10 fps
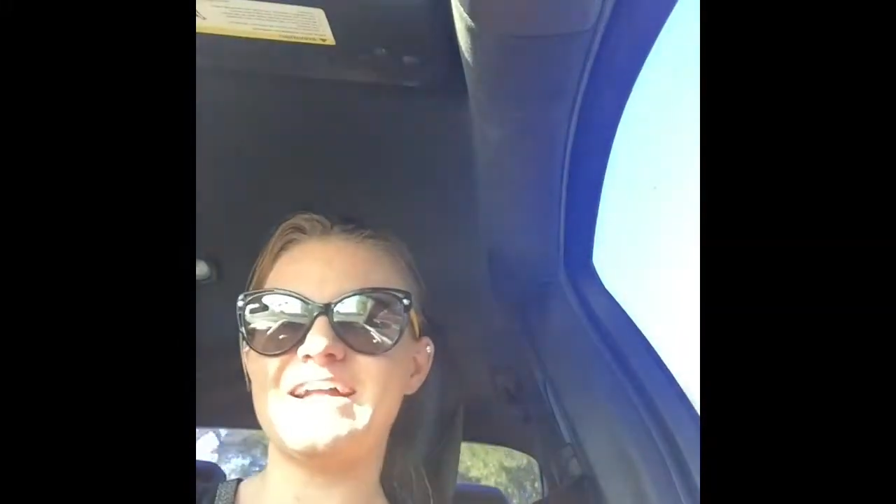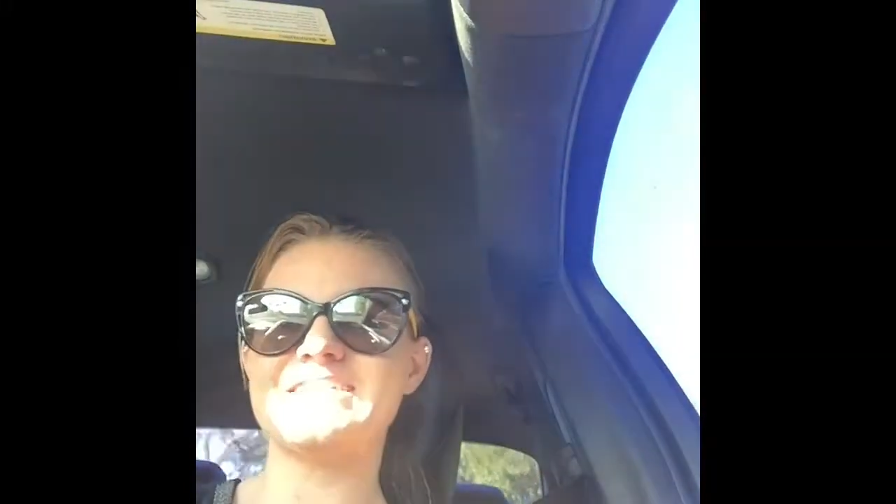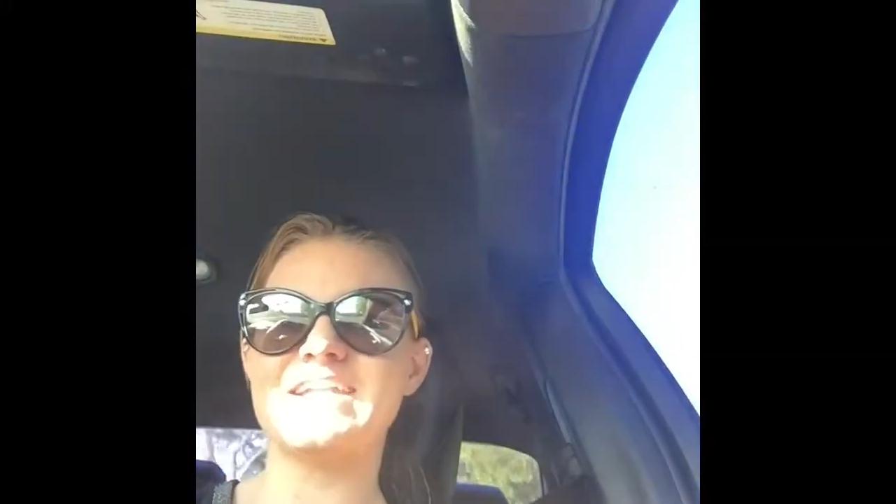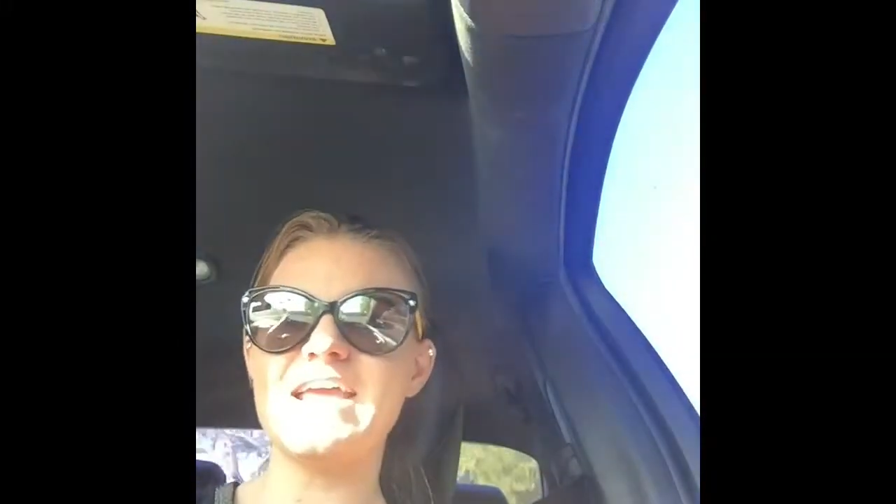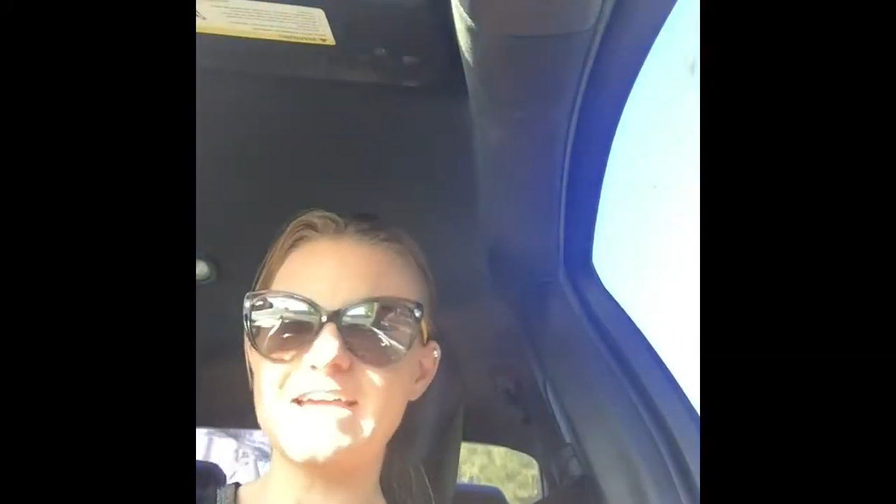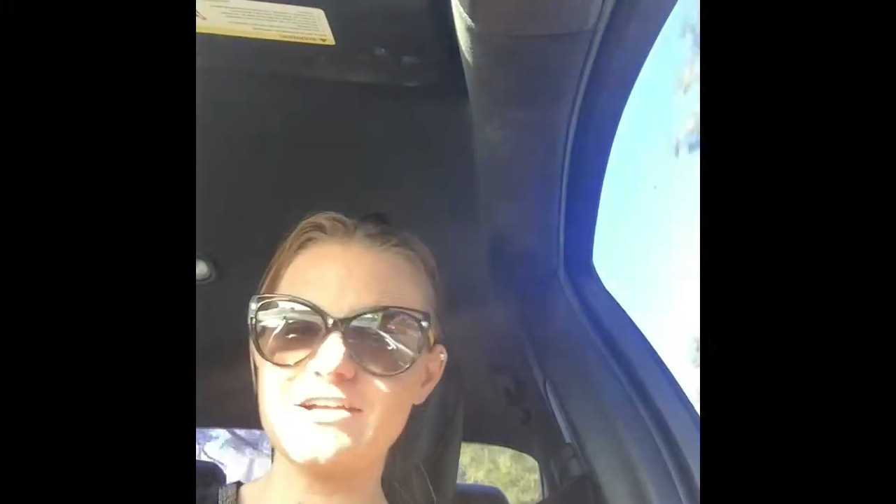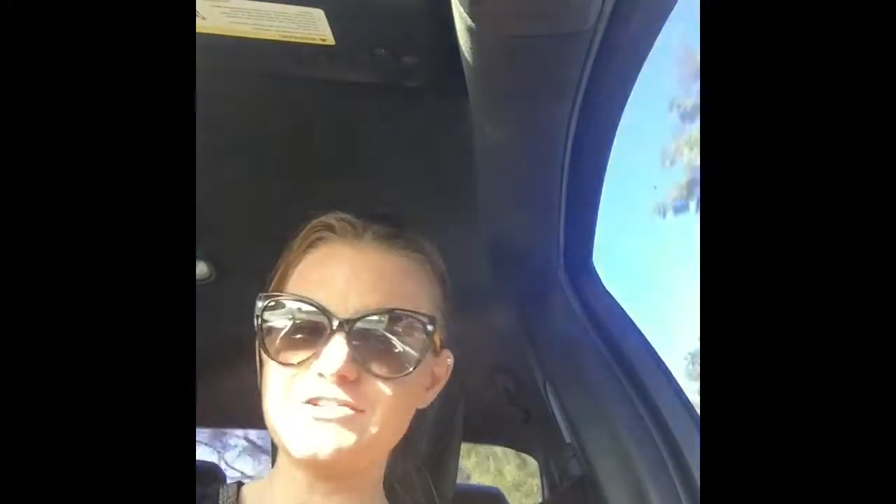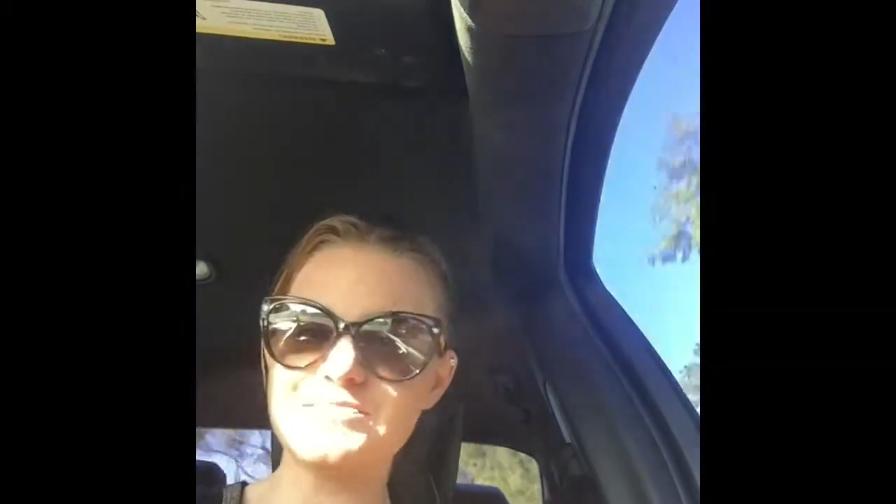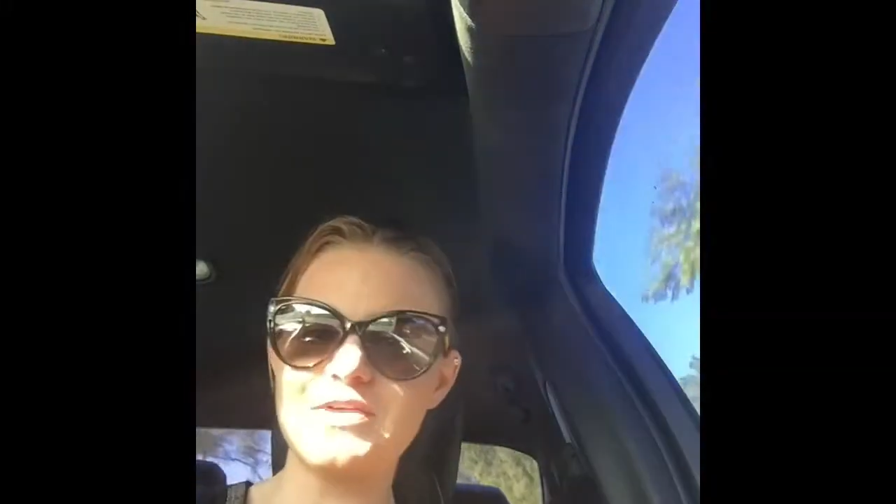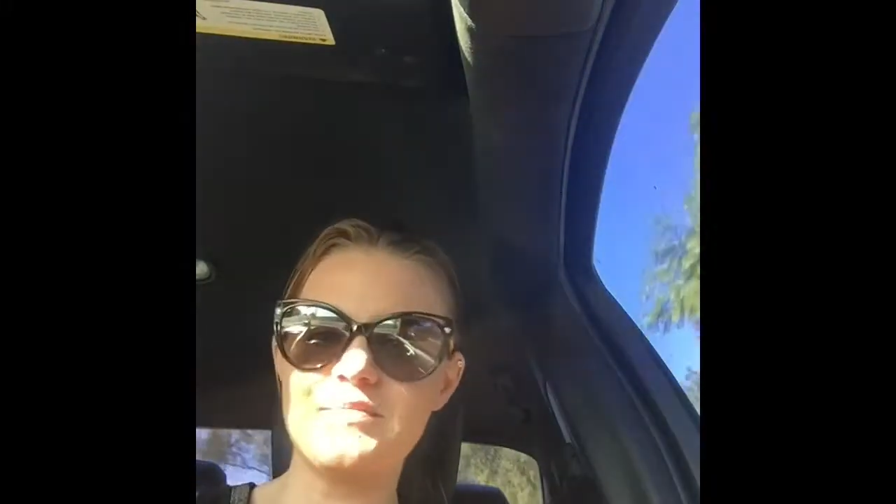I said, hey, can
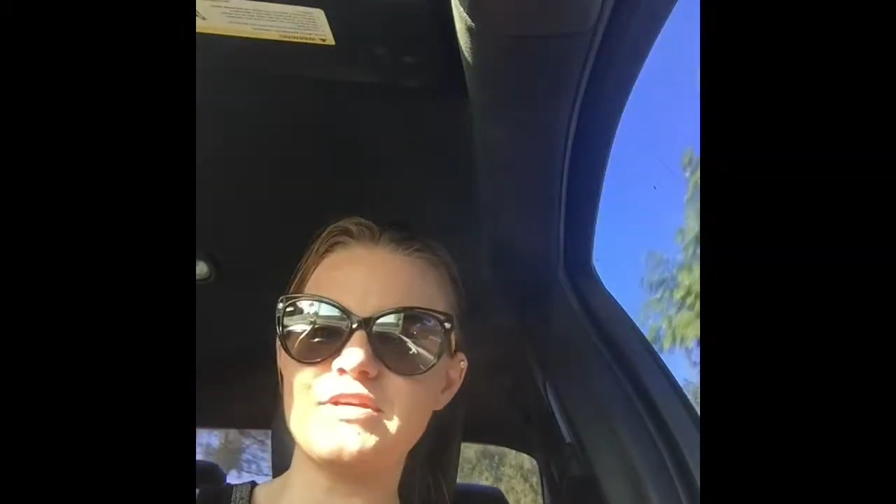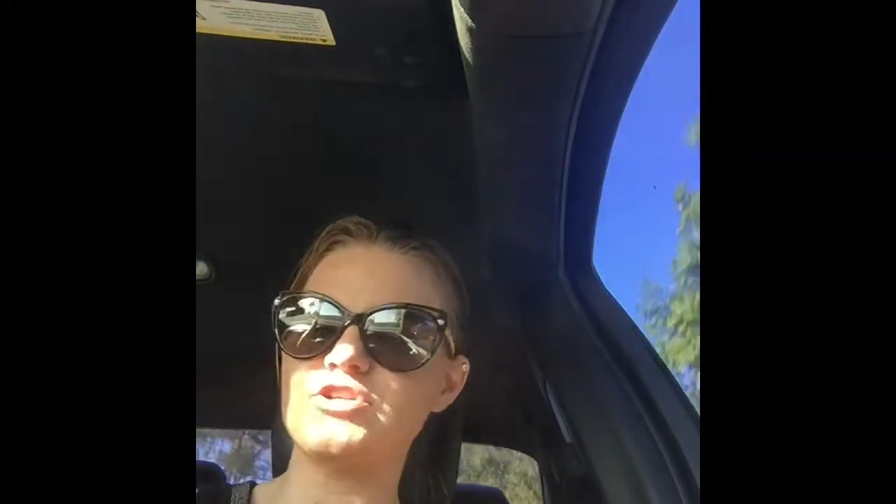you smell me?